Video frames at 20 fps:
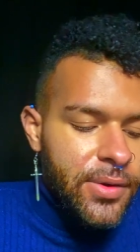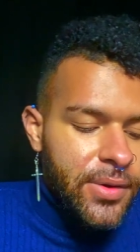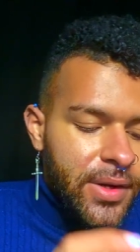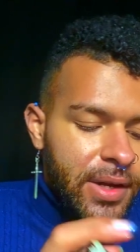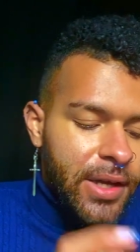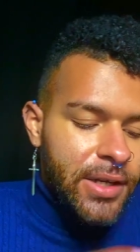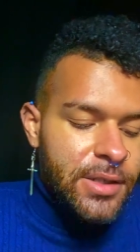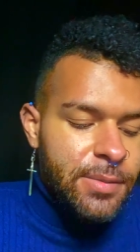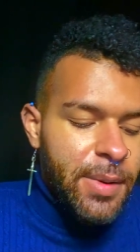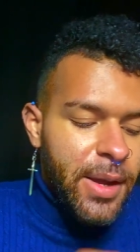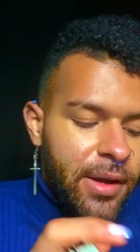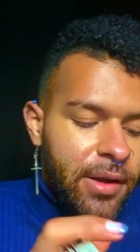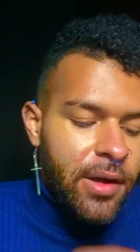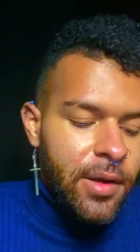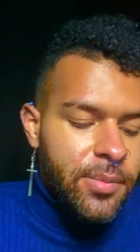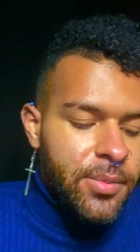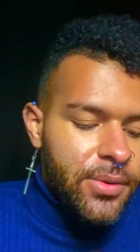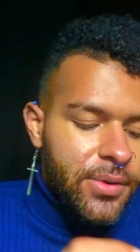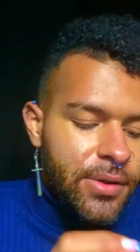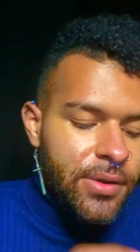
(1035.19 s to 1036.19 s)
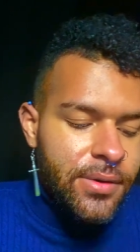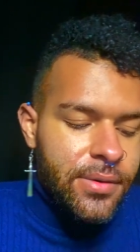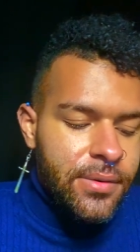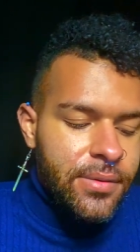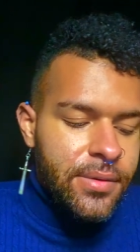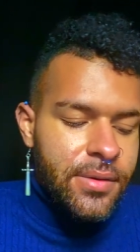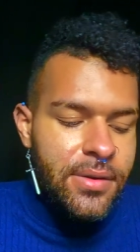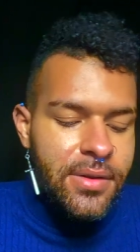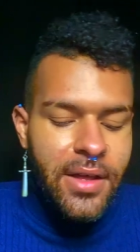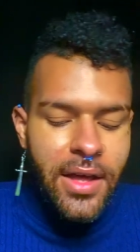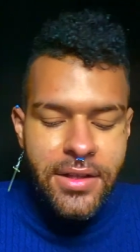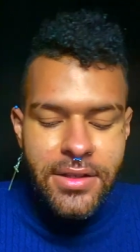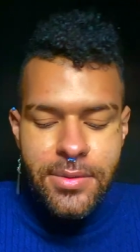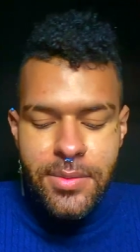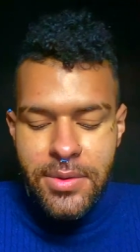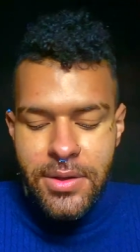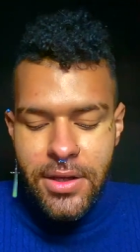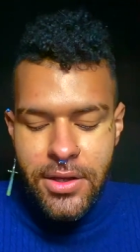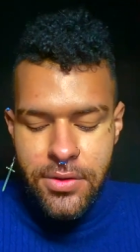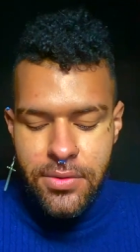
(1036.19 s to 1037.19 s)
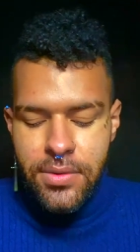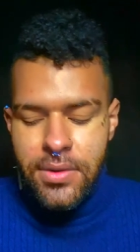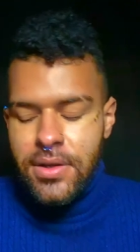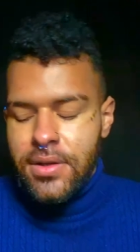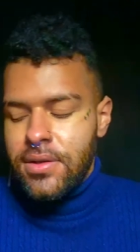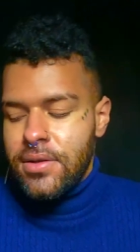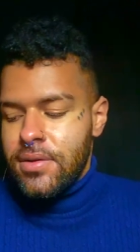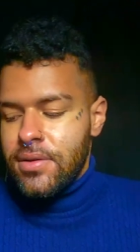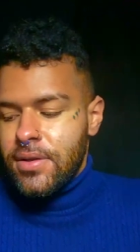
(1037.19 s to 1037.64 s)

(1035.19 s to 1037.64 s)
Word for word: or catch back up with you, that's when the, you can.